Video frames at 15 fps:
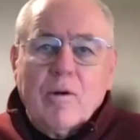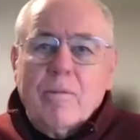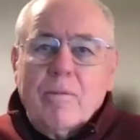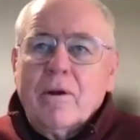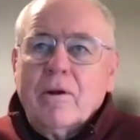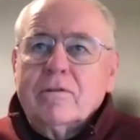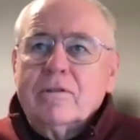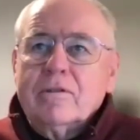
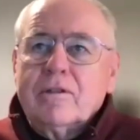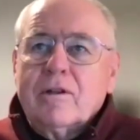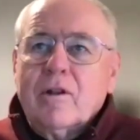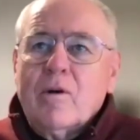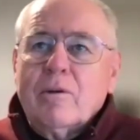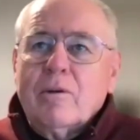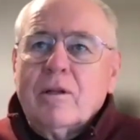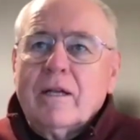Open Oceans
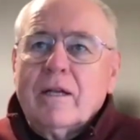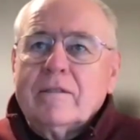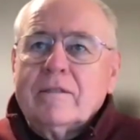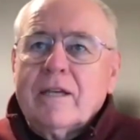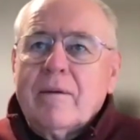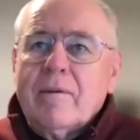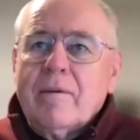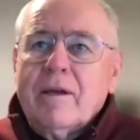Global,
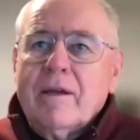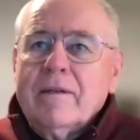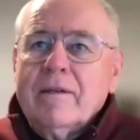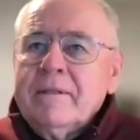Tammy.